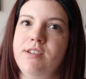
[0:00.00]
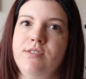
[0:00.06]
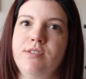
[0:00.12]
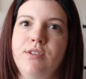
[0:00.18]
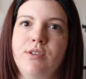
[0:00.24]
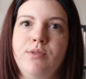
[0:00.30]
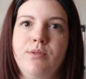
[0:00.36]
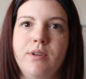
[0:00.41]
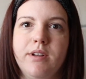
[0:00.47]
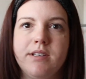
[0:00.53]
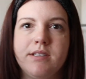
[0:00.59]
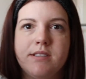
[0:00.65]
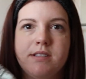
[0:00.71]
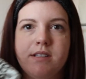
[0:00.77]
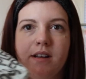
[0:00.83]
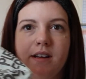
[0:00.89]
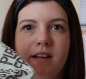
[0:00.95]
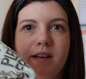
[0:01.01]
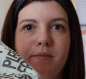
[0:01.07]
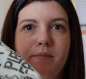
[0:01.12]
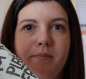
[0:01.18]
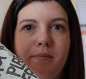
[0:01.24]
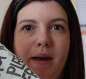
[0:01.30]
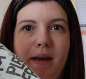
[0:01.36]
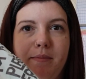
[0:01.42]
the coolest like
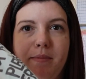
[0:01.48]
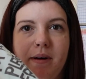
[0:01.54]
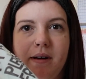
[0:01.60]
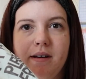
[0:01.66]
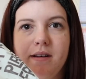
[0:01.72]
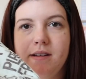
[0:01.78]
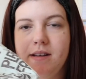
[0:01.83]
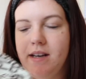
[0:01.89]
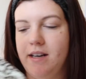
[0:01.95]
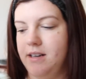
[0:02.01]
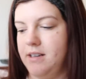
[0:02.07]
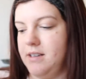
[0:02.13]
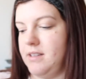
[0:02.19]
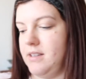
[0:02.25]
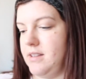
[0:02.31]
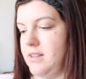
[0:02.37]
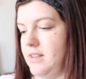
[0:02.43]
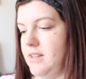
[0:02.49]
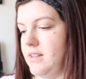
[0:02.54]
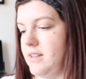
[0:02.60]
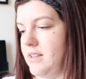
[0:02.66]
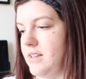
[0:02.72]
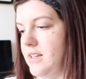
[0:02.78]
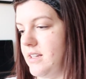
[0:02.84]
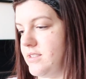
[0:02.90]
paper
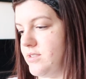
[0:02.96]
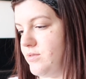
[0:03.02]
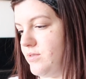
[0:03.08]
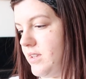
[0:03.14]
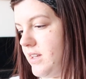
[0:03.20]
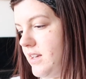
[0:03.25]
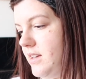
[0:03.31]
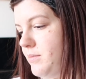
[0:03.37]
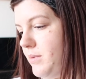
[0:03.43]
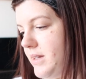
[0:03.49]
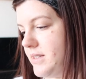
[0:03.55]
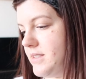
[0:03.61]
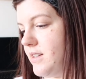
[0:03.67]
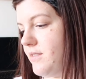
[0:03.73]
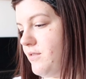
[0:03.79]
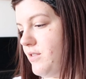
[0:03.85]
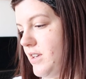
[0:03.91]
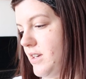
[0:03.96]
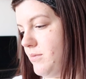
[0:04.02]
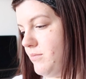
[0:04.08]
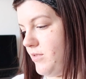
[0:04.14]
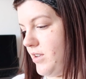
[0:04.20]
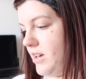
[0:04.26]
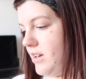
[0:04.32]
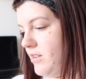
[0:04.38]
that has all their plastic freedom
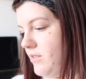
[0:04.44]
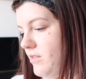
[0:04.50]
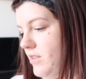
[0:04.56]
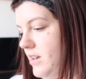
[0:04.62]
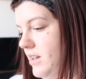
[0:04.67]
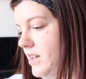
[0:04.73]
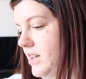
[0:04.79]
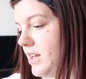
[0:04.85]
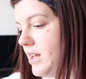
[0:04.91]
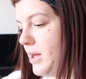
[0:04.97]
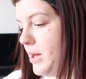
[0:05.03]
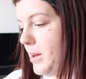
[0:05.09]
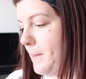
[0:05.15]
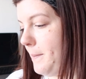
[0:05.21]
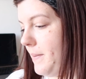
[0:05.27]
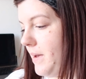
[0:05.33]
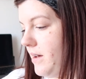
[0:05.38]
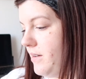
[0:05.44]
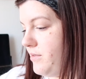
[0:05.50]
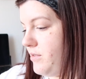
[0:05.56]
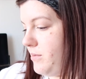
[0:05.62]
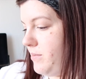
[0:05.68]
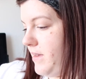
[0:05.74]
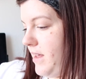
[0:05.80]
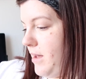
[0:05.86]
written over it. But
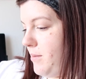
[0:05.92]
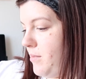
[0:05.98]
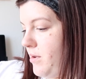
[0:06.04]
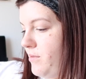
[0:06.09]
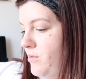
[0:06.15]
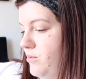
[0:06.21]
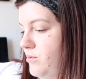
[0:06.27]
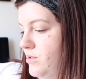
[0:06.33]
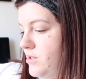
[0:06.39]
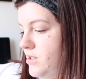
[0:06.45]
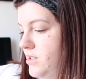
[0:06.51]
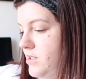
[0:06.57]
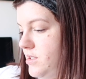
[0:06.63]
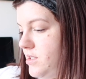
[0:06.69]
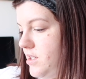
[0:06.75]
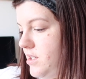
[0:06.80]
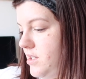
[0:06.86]
from them I've ordered